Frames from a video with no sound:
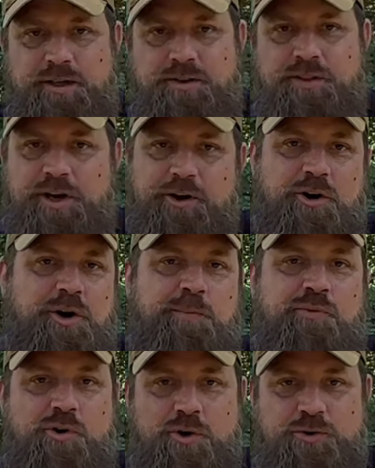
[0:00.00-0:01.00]
There are
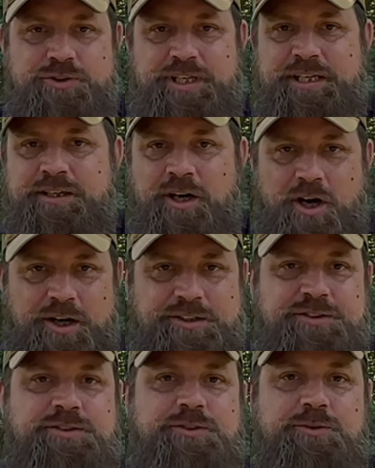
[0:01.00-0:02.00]
pros and
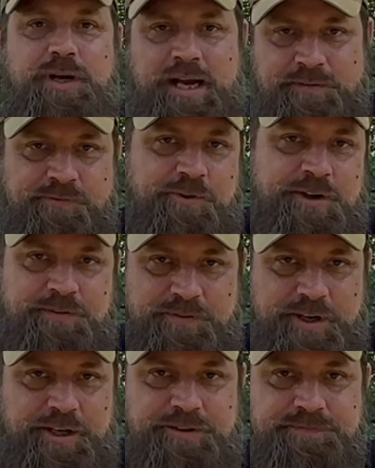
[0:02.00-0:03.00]
cons to
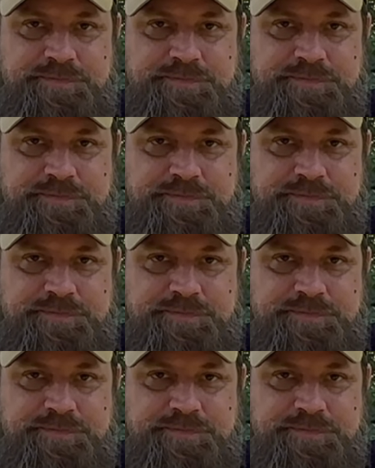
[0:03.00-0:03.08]
everything.